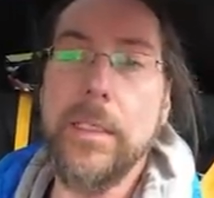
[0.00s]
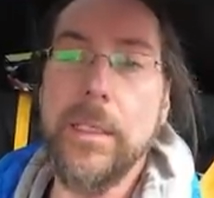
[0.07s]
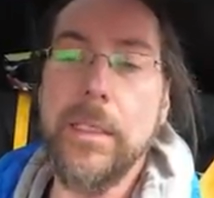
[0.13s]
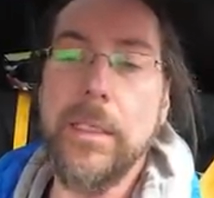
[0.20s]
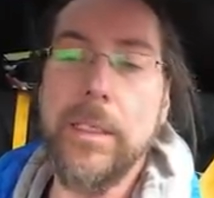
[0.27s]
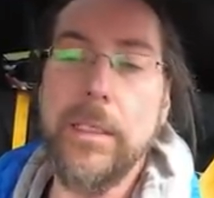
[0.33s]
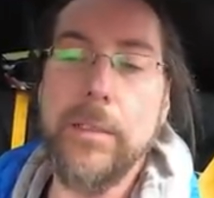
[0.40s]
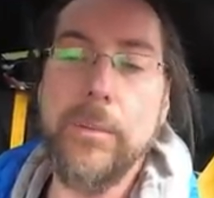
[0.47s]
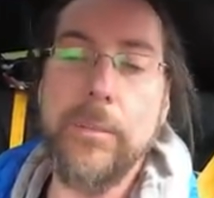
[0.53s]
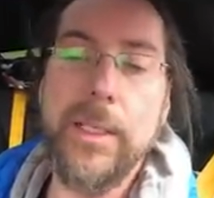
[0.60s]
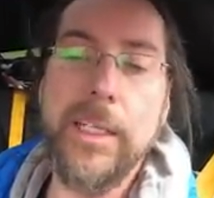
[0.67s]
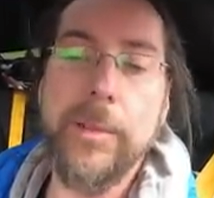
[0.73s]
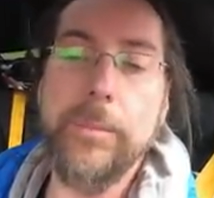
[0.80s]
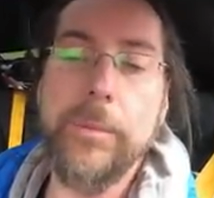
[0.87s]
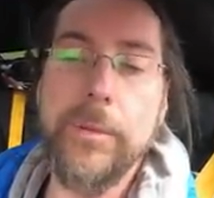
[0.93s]
here
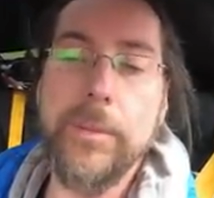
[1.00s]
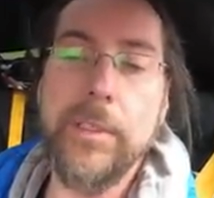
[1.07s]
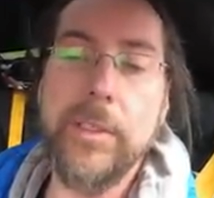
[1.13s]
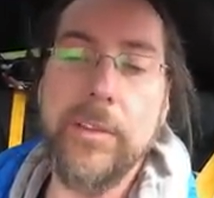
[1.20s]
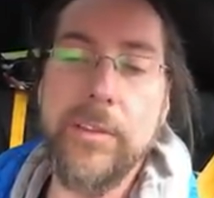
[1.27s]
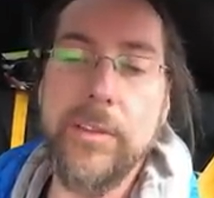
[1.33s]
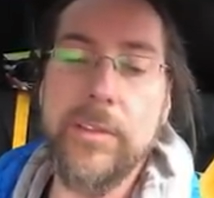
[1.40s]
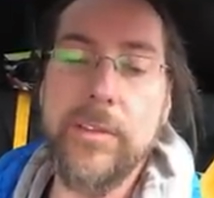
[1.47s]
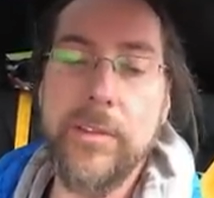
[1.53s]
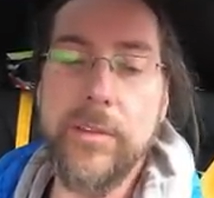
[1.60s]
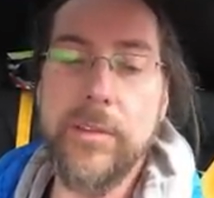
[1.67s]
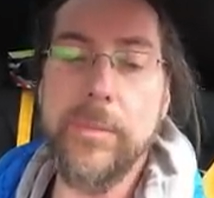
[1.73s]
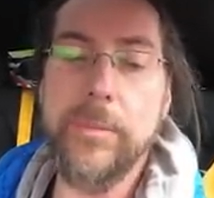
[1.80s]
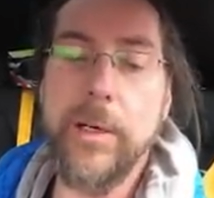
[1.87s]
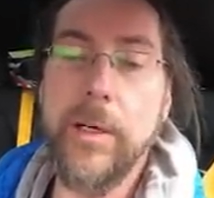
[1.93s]
when I put assist
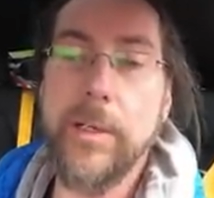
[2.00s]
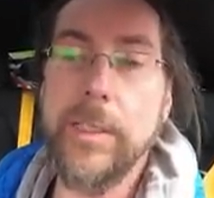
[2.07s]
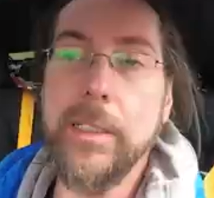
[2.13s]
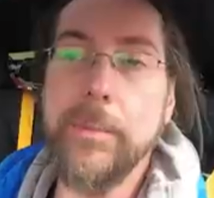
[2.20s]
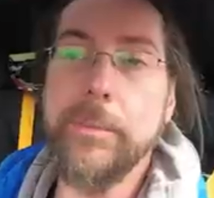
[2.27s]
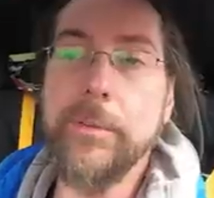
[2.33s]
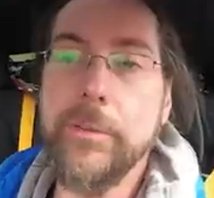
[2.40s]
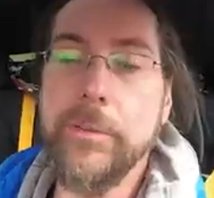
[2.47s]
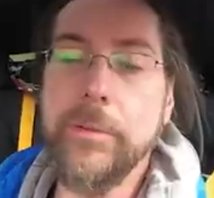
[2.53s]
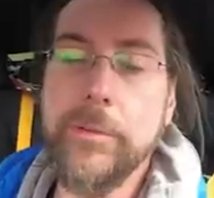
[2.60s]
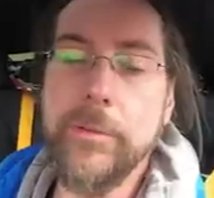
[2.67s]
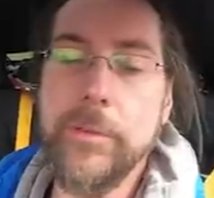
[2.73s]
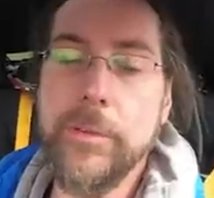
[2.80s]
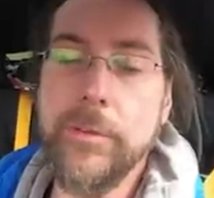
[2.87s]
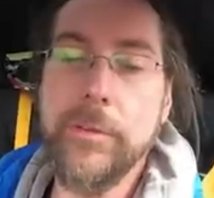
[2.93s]
system on and I put
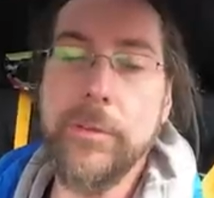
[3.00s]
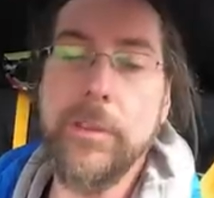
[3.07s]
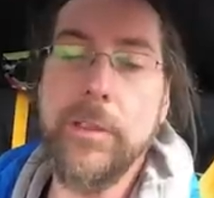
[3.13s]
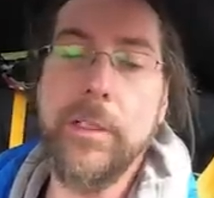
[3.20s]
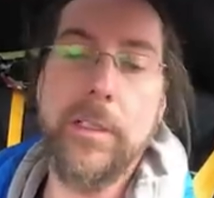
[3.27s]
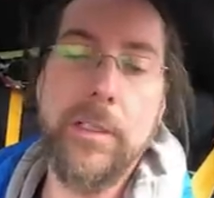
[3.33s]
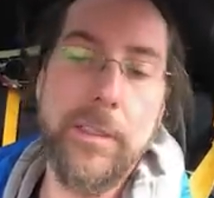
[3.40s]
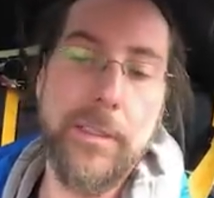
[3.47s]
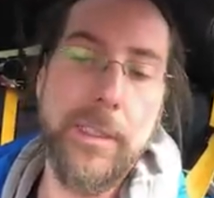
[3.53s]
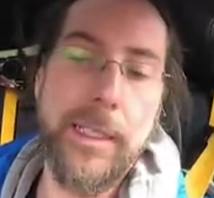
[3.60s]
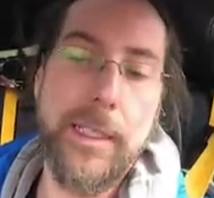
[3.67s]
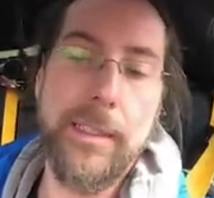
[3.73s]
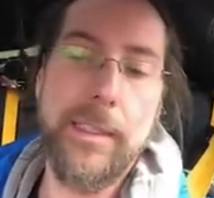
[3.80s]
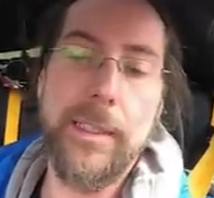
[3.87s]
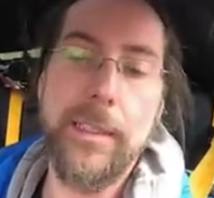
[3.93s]
cruise control on,
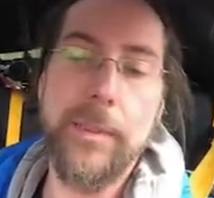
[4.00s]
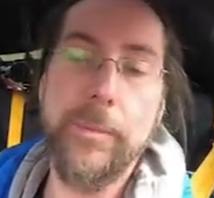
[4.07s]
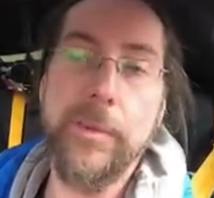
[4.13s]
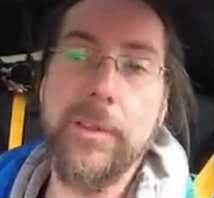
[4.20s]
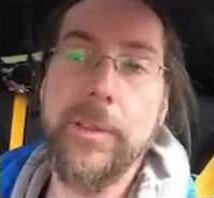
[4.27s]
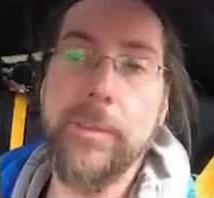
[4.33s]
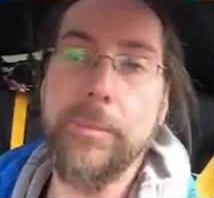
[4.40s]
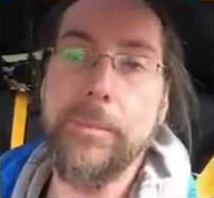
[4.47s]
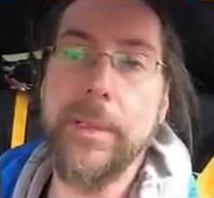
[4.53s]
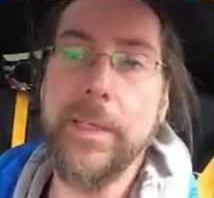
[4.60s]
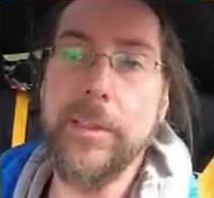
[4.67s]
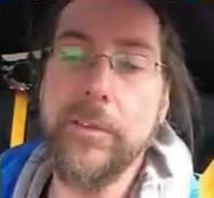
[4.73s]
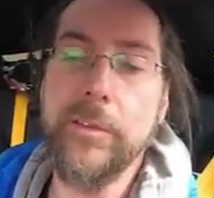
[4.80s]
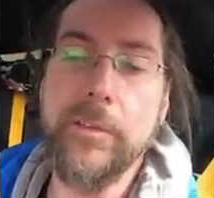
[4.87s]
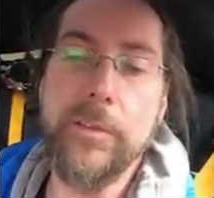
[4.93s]
and then with the
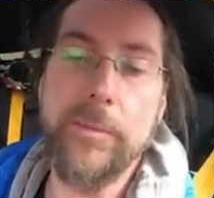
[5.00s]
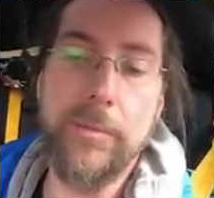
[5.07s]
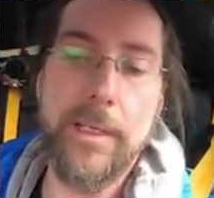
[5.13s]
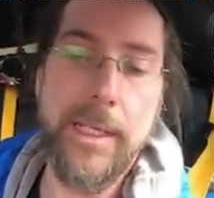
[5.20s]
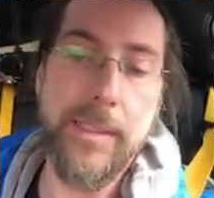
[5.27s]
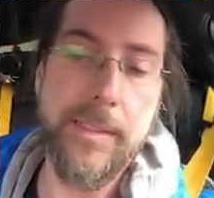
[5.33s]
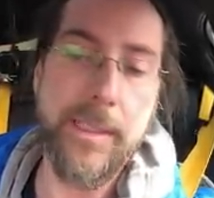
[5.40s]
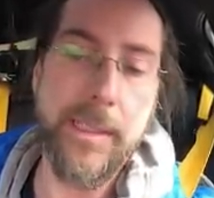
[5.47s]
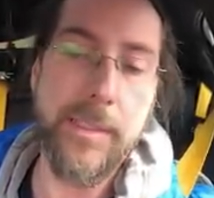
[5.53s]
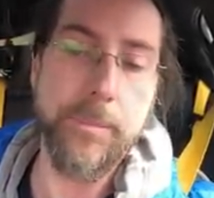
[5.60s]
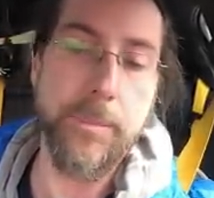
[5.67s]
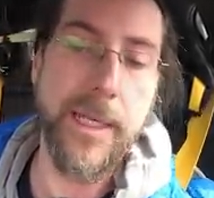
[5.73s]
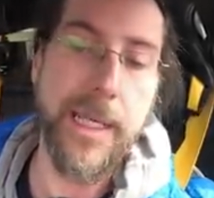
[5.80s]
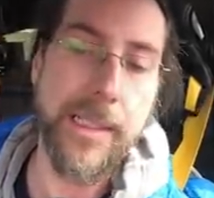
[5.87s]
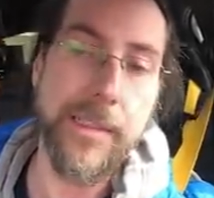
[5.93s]
button to the right, then
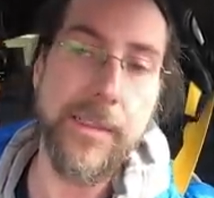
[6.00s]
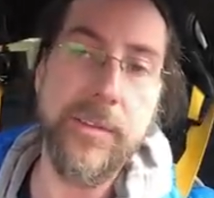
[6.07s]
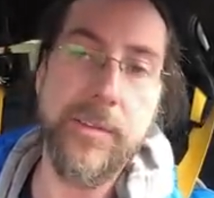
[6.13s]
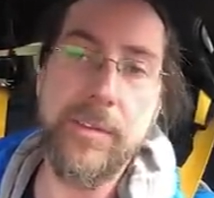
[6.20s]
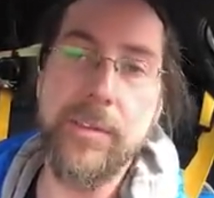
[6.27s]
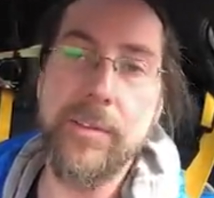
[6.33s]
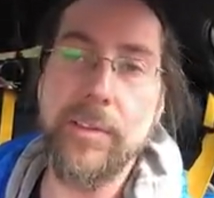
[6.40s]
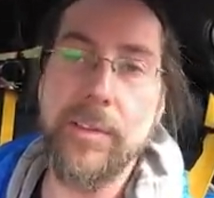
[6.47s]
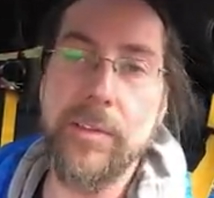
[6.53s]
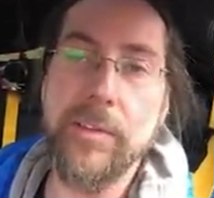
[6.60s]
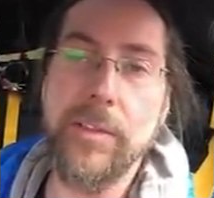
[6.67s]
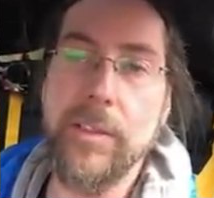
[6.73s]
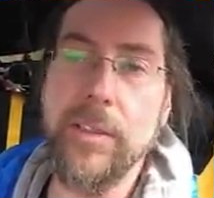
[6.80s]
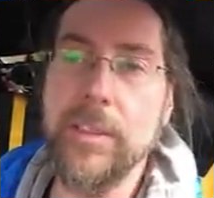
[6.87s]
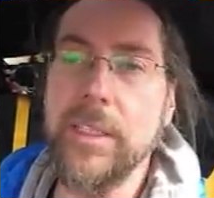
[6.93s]
pilot assist is
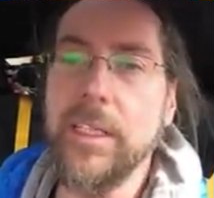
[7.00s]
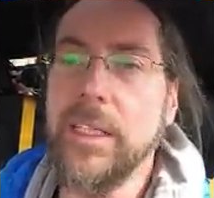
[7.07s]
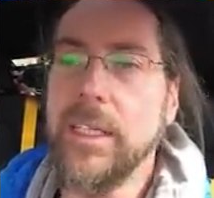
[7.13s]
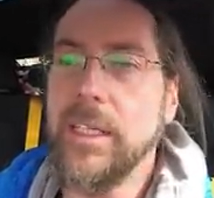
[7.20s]
on,